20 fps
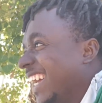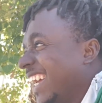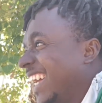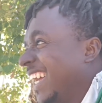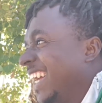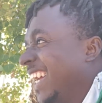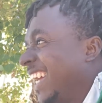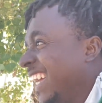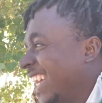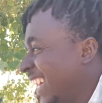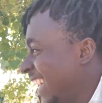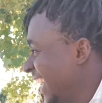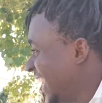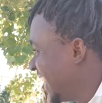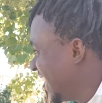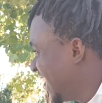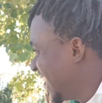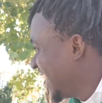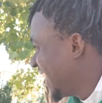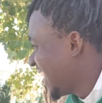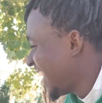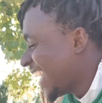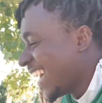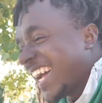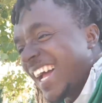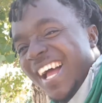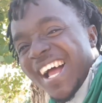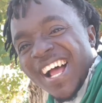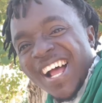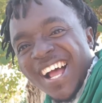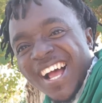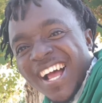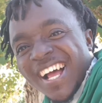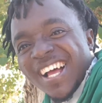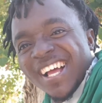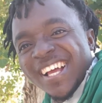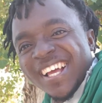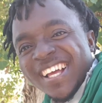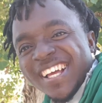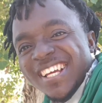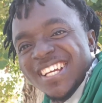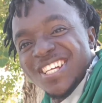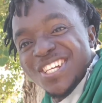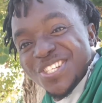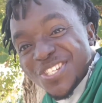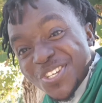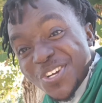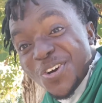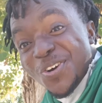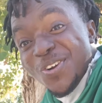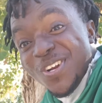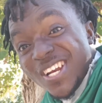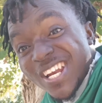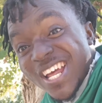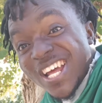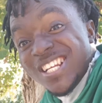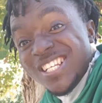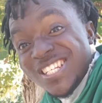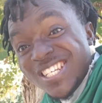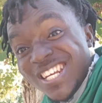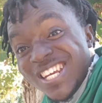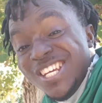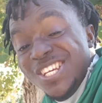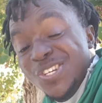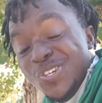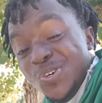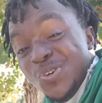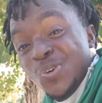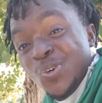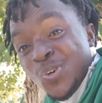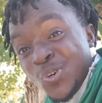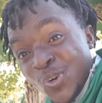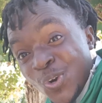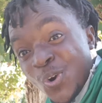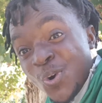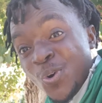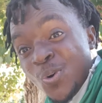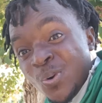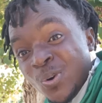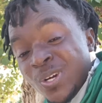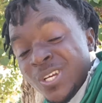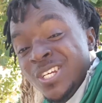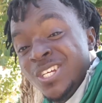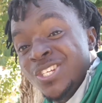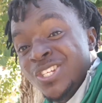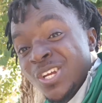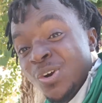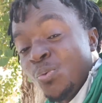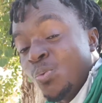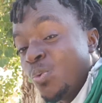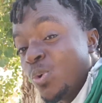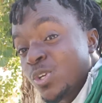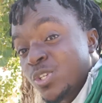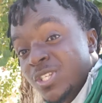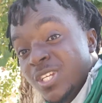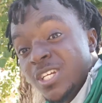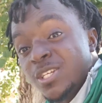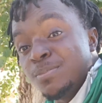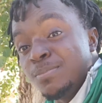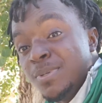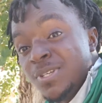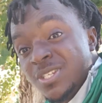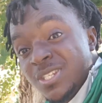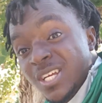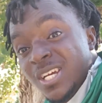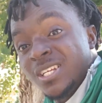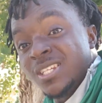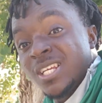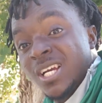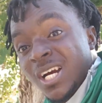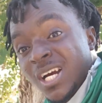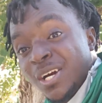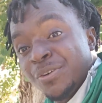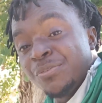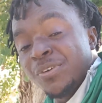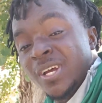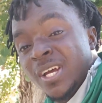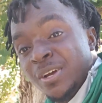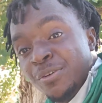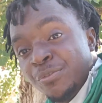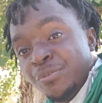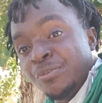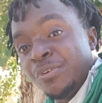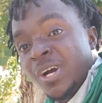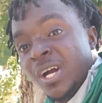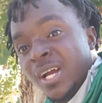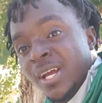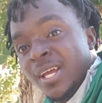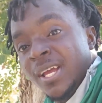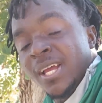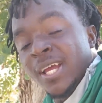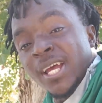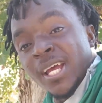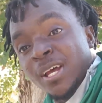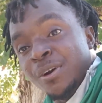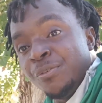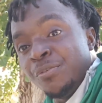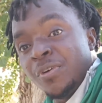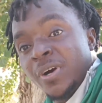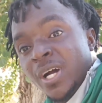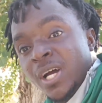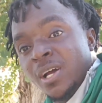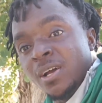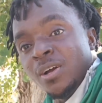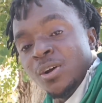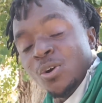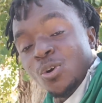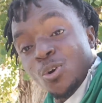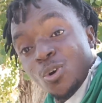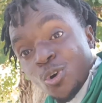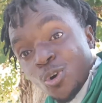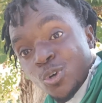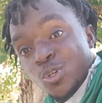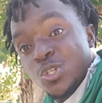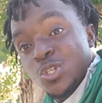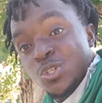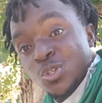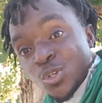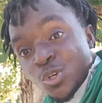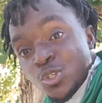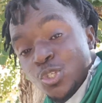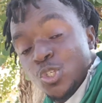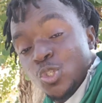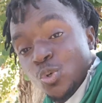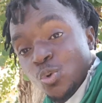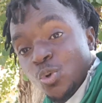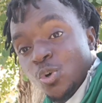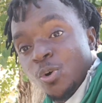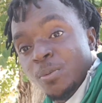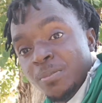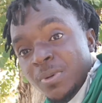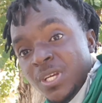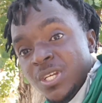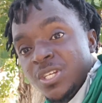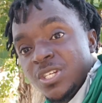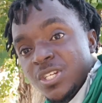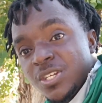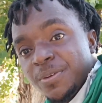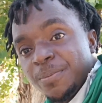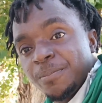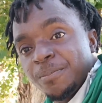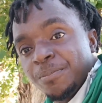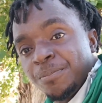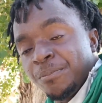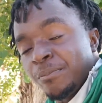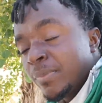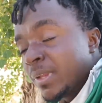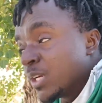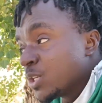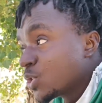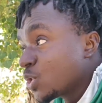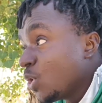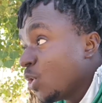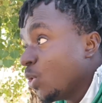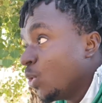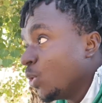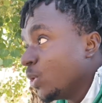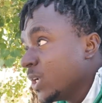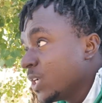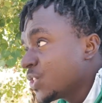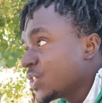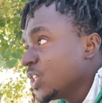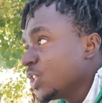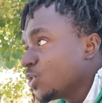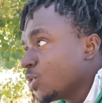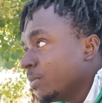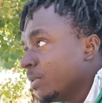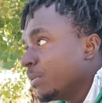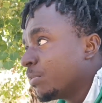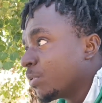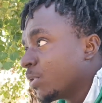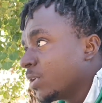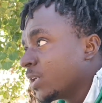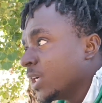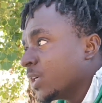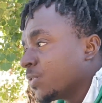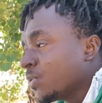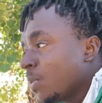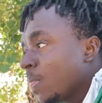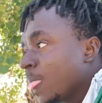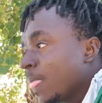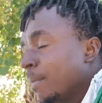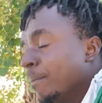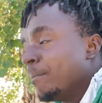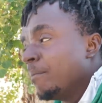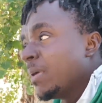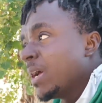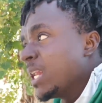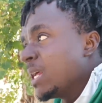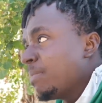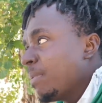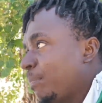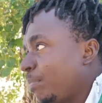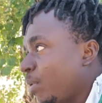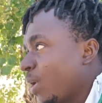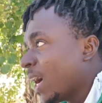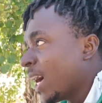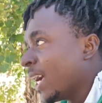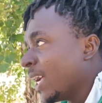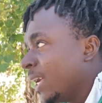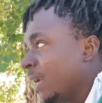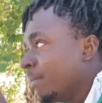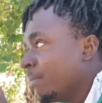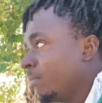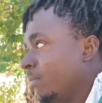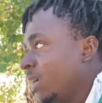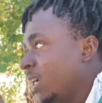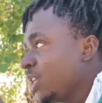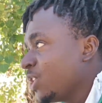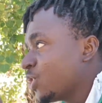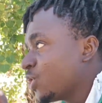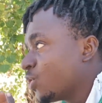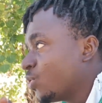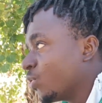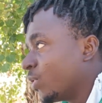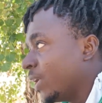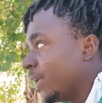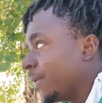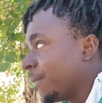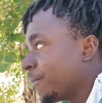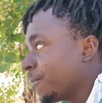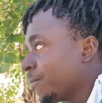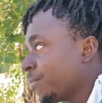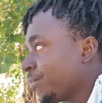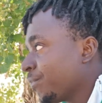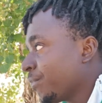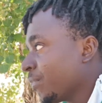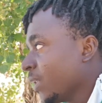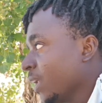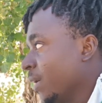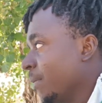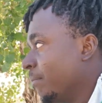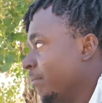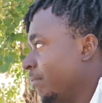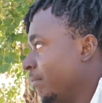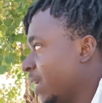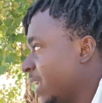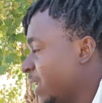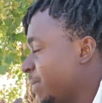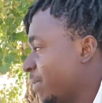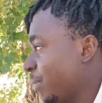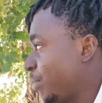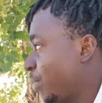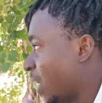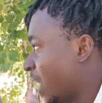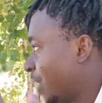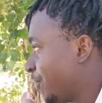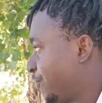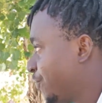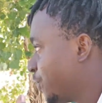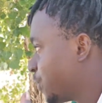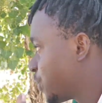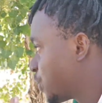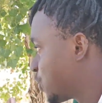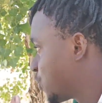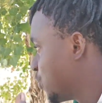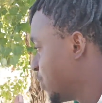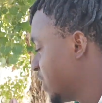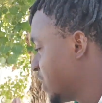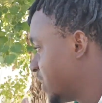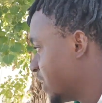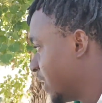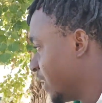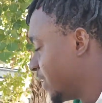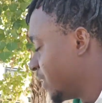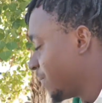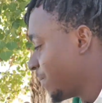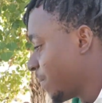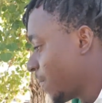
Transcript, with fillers: uh-huh. Uh-huh. So letting you go is the worstest mistake they have ever, ever ought not to commit. So listen to me, brothers. Many people are amazed with. Many people are frustrated,